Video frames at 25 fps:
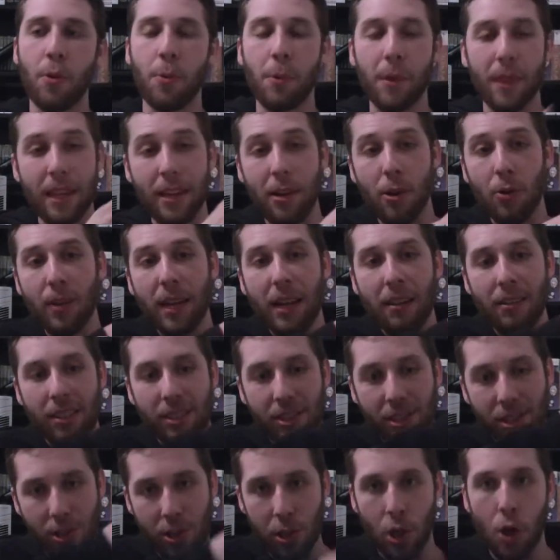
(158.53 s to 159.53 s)
When they go down a
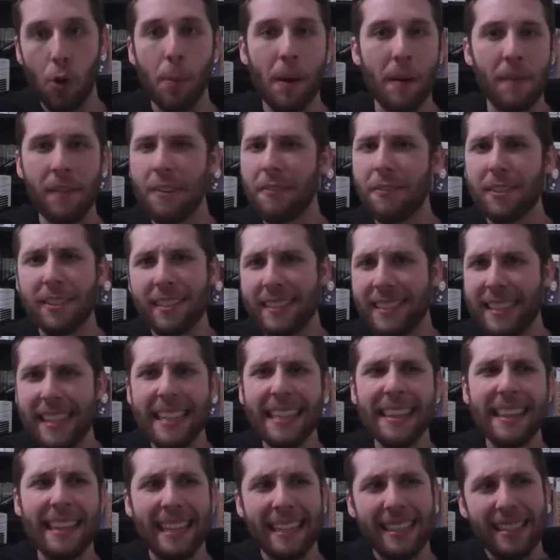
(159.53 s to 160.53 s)
slope, I've never
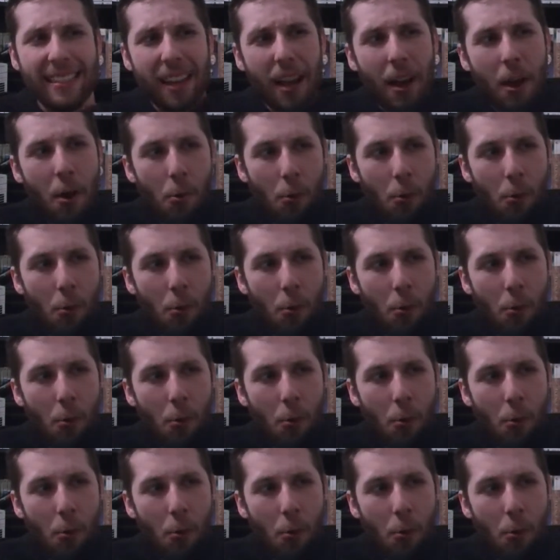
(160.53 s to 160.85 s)
seen this,